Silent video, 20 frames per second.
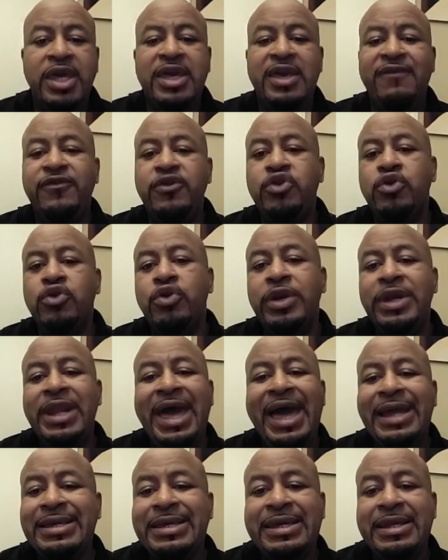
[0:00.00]
If you're
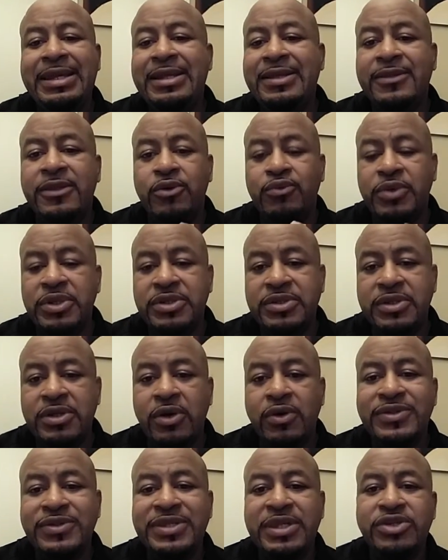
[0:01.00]
not getting the
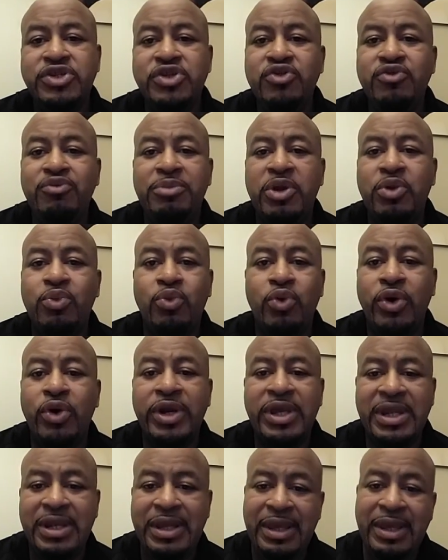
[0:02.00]
results that you've been
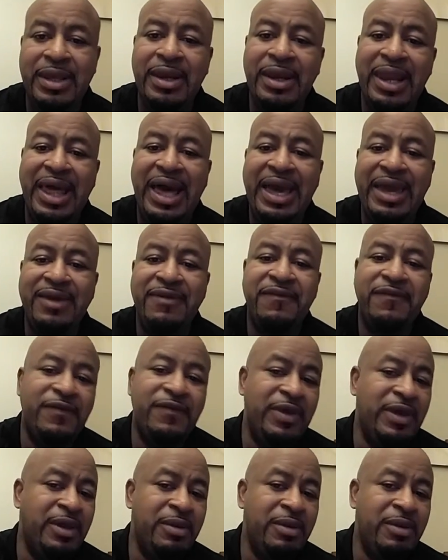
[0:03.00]
wanting in life,